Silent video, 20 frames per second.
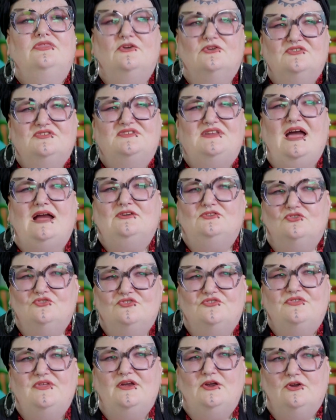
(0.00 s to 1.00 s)
There's doctors
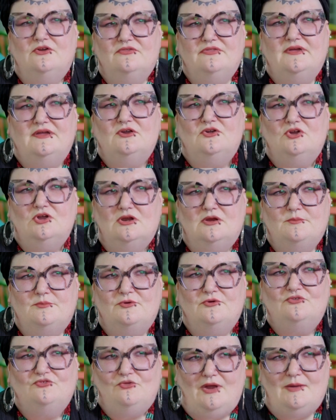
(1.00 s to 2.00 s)
there that are going to
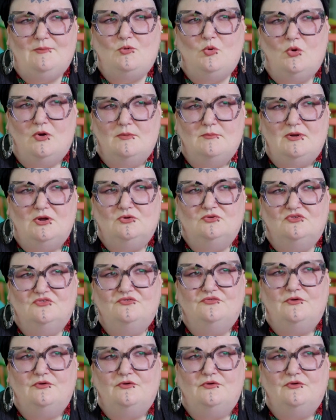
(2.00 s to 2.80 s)
prescribe hormones